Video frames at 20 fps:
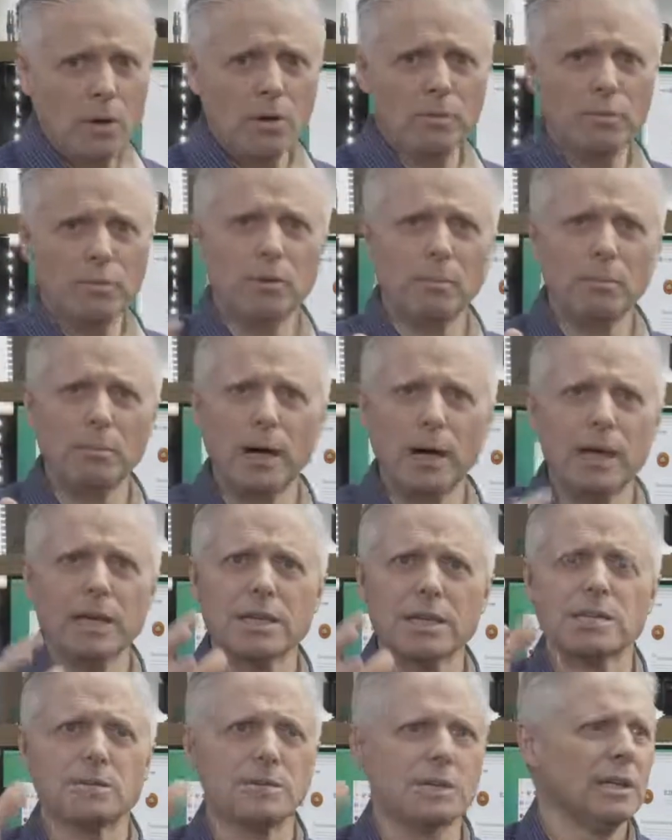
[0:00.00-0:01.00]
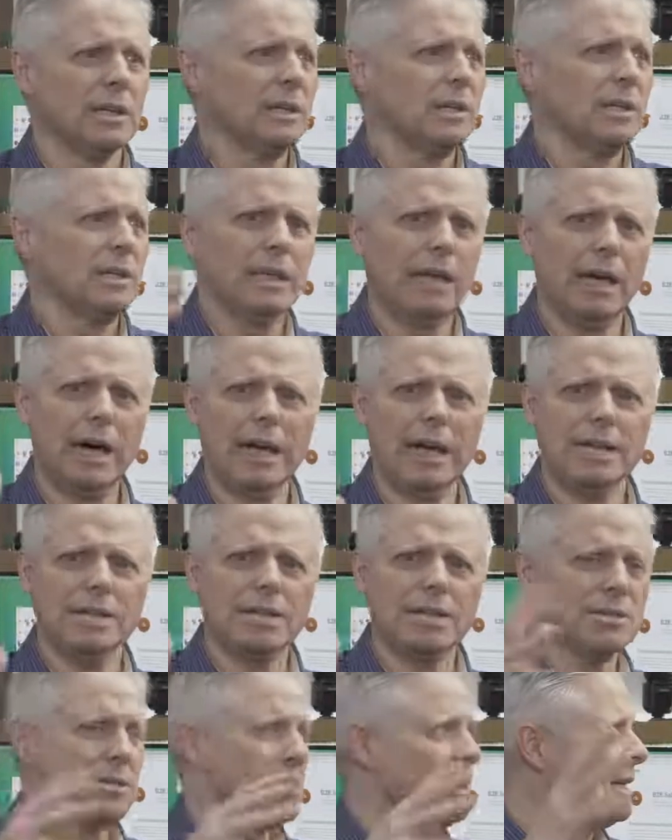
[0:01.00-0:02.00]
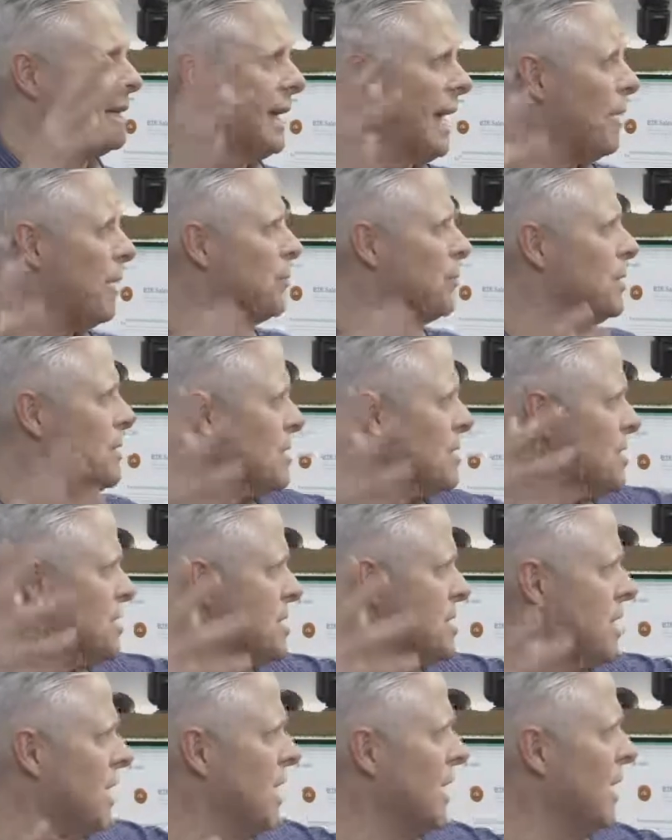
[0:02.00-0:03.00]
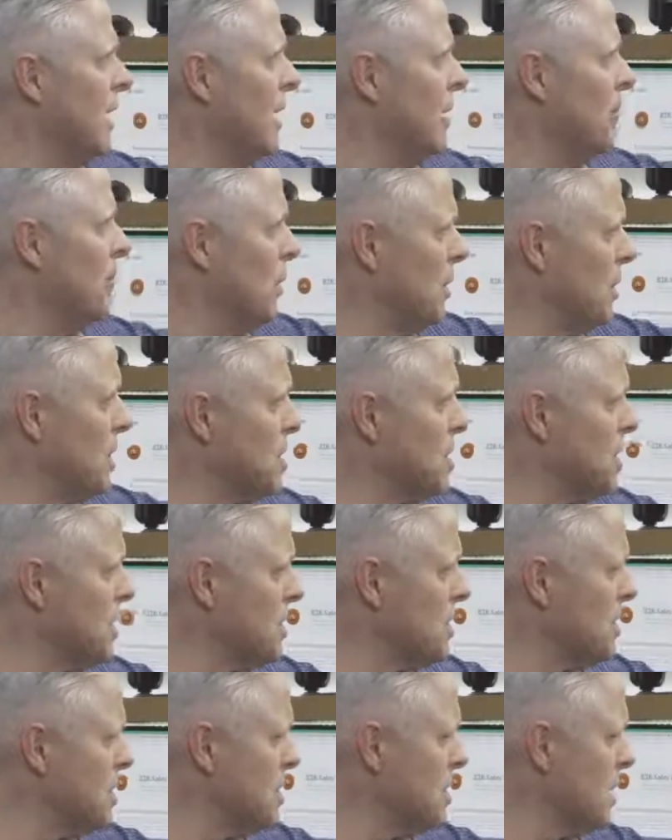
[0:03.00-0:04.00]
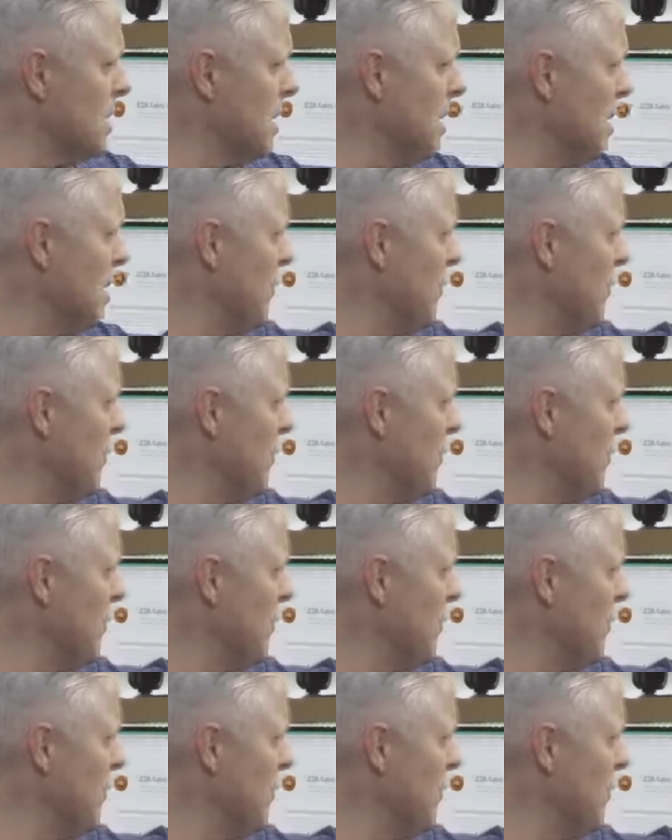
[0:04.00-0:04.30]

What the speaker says: mics, lights, cameras, monitors,